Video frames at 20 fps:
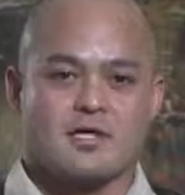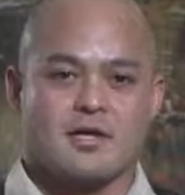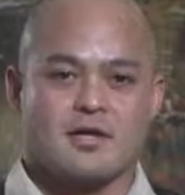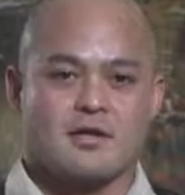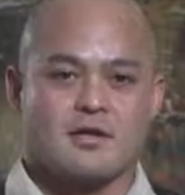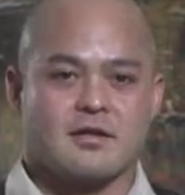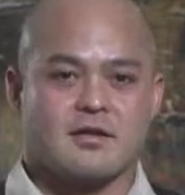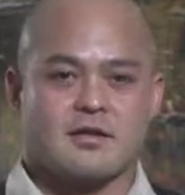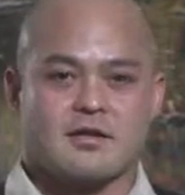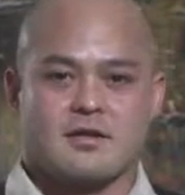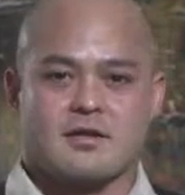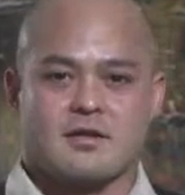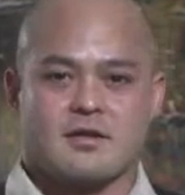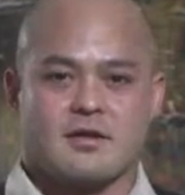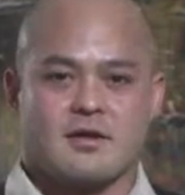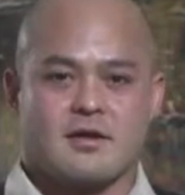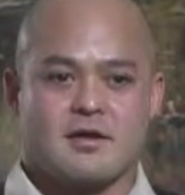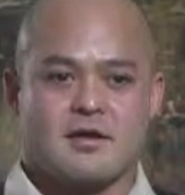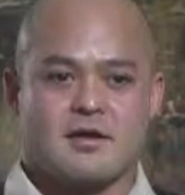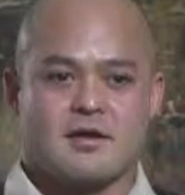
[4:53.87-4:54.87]
I could
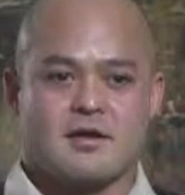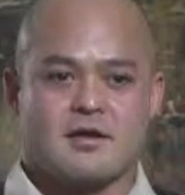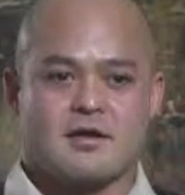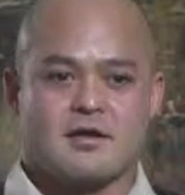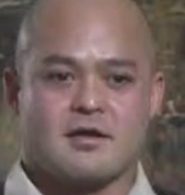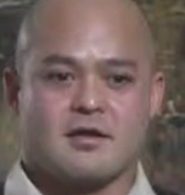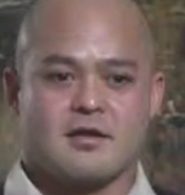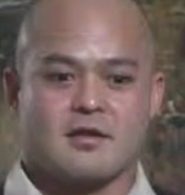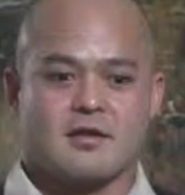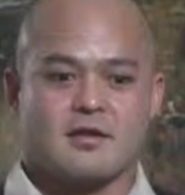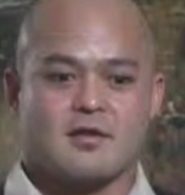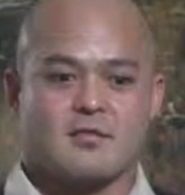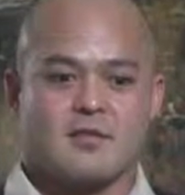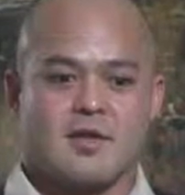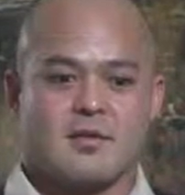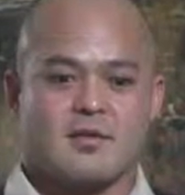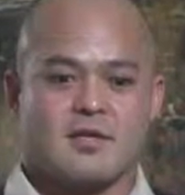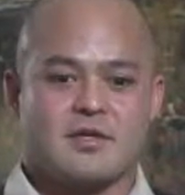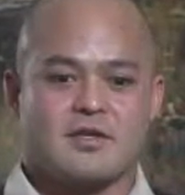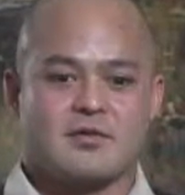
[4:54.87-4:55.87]

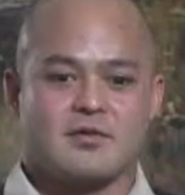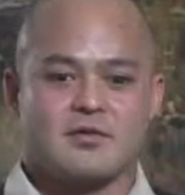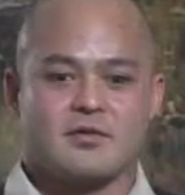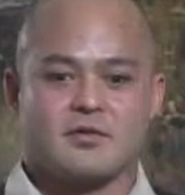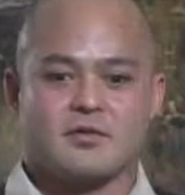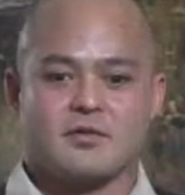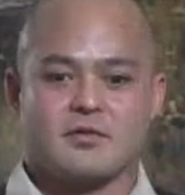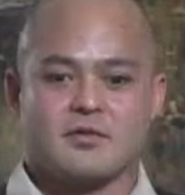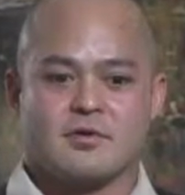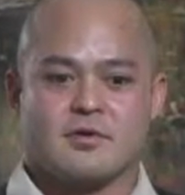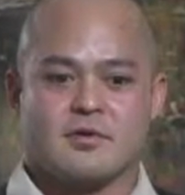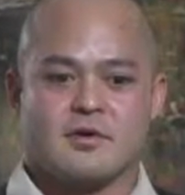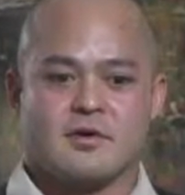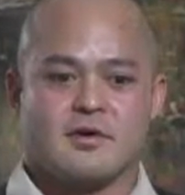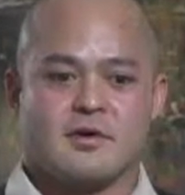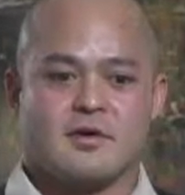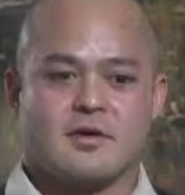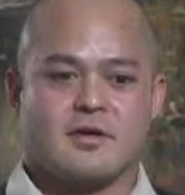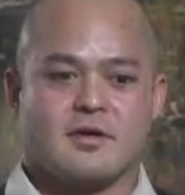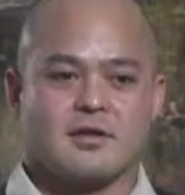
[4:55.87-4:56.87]
maybe do
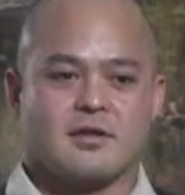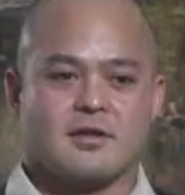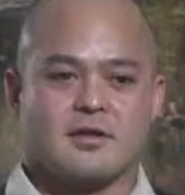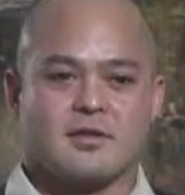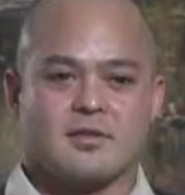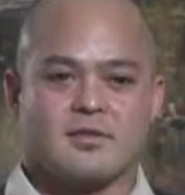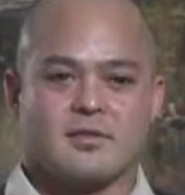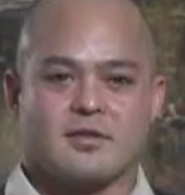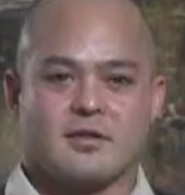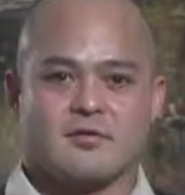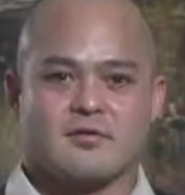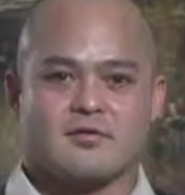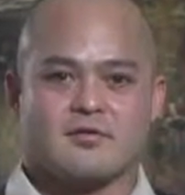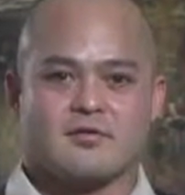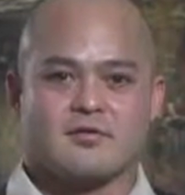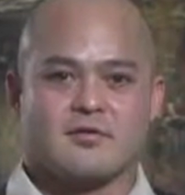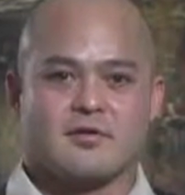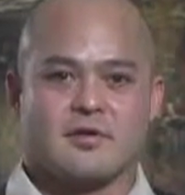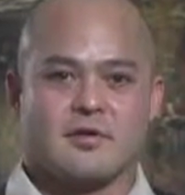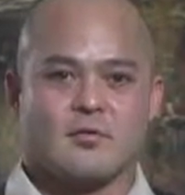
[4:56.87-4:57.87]
a little bit of
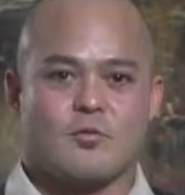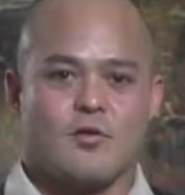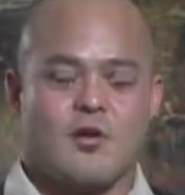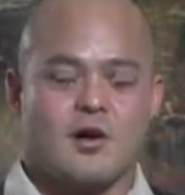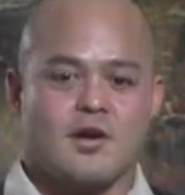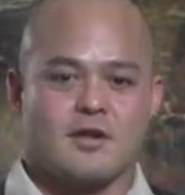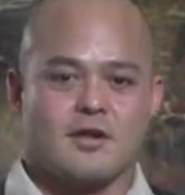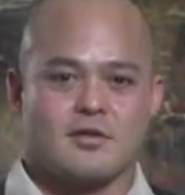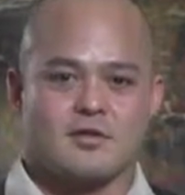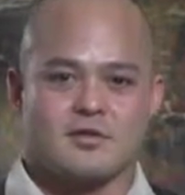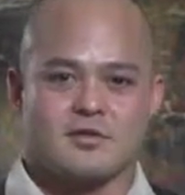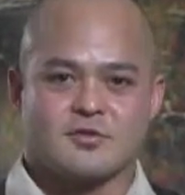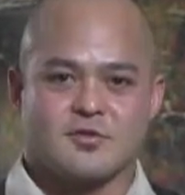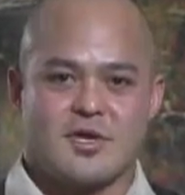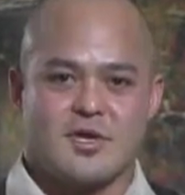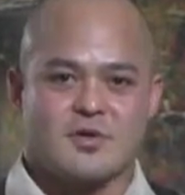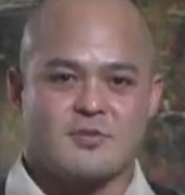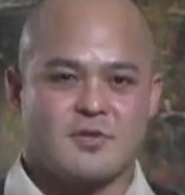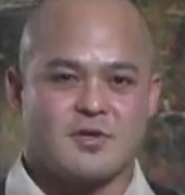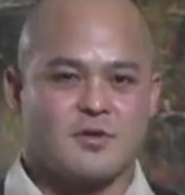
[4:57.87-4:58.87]
walking on the
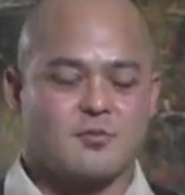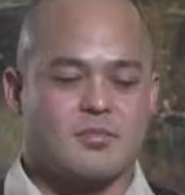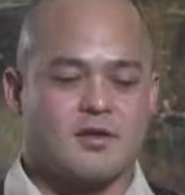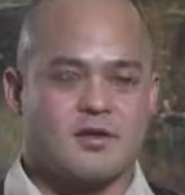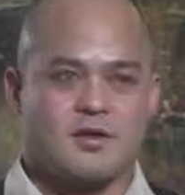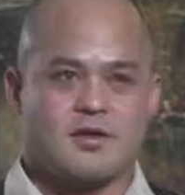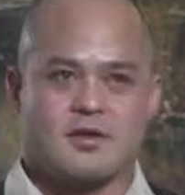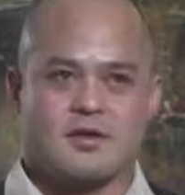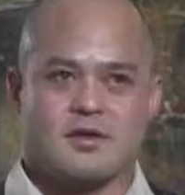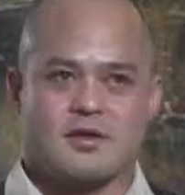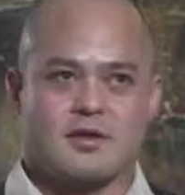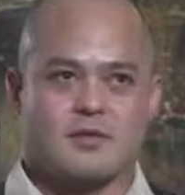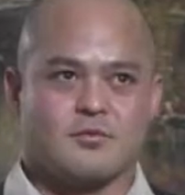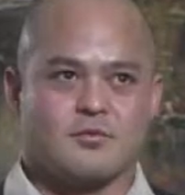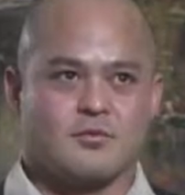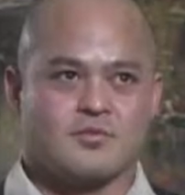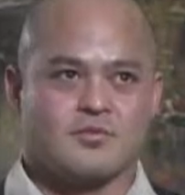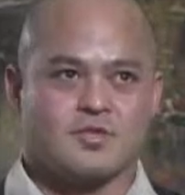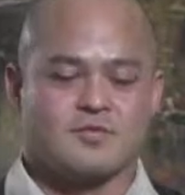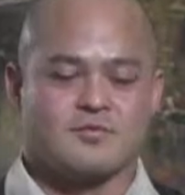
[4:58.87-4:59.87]
treadmill, but it
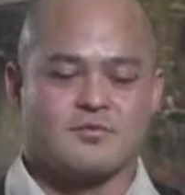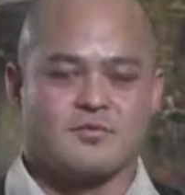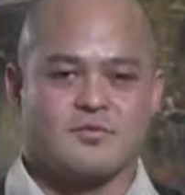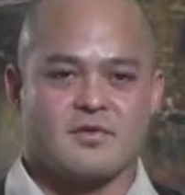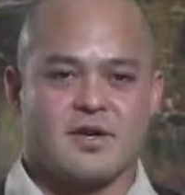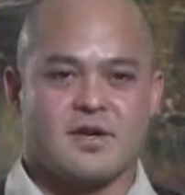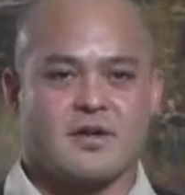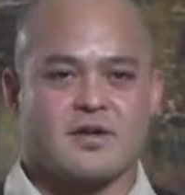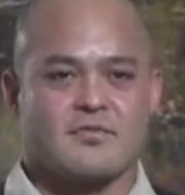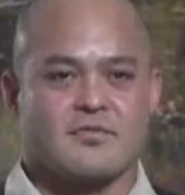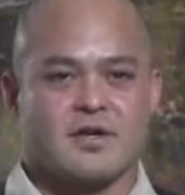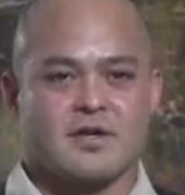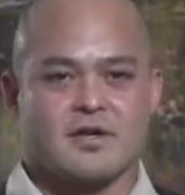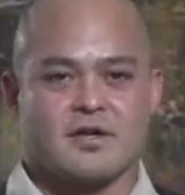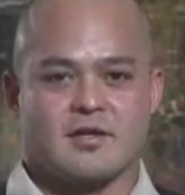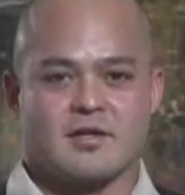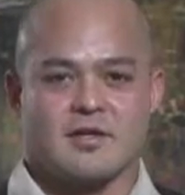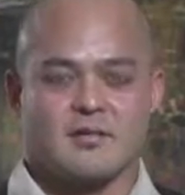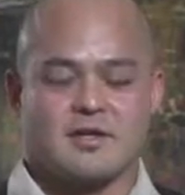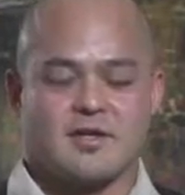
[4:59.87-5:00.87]
was just very,
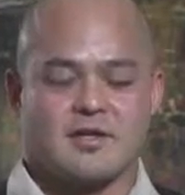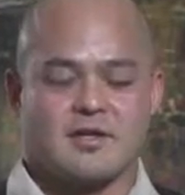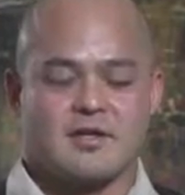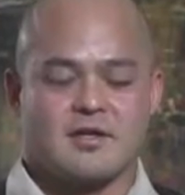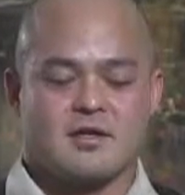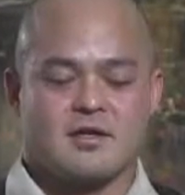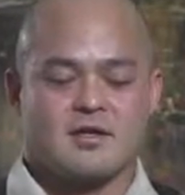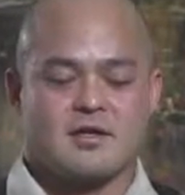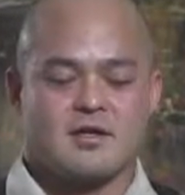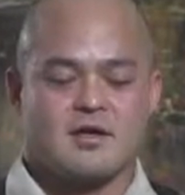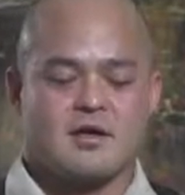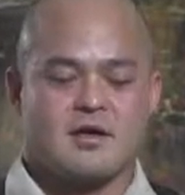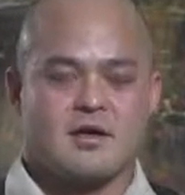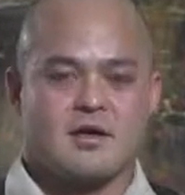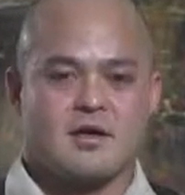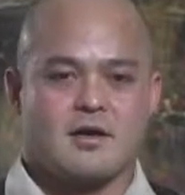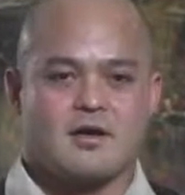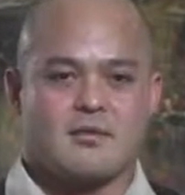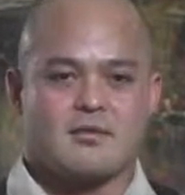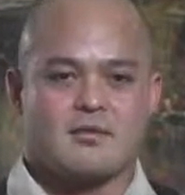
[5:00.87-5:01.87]
very limited.
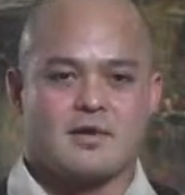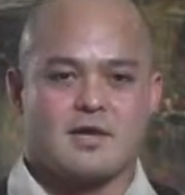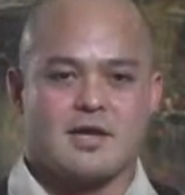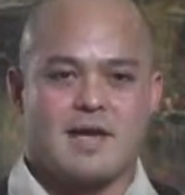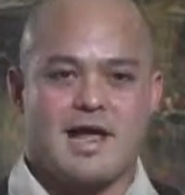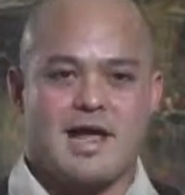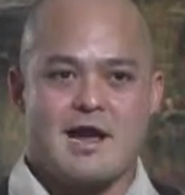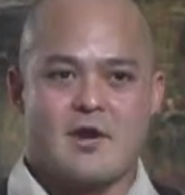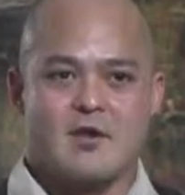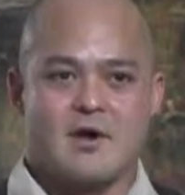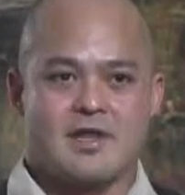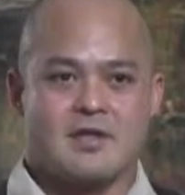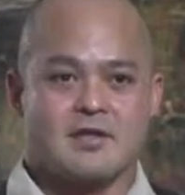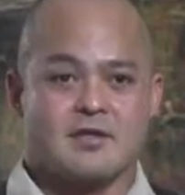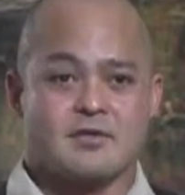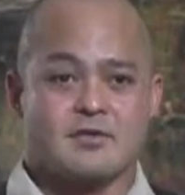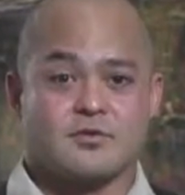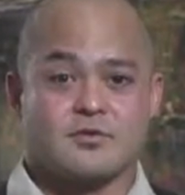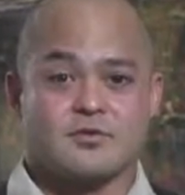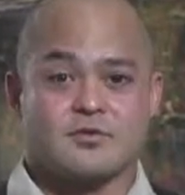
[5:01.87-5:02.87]
Now I
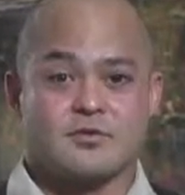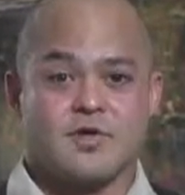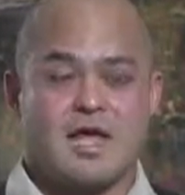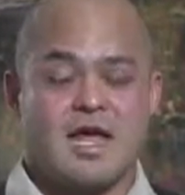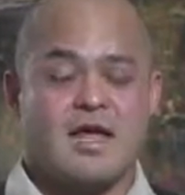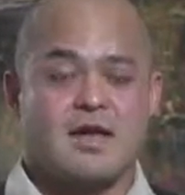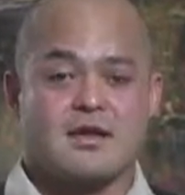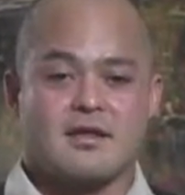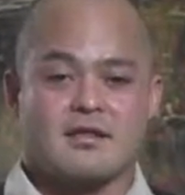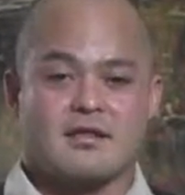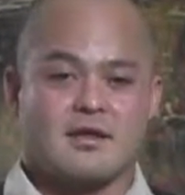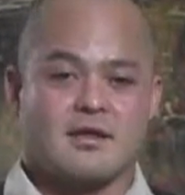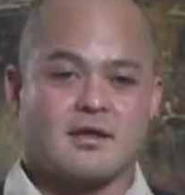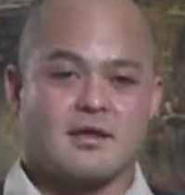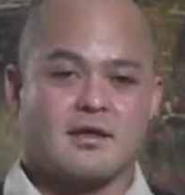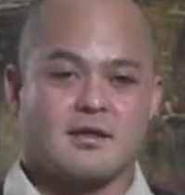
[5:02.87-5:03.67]
can do anything.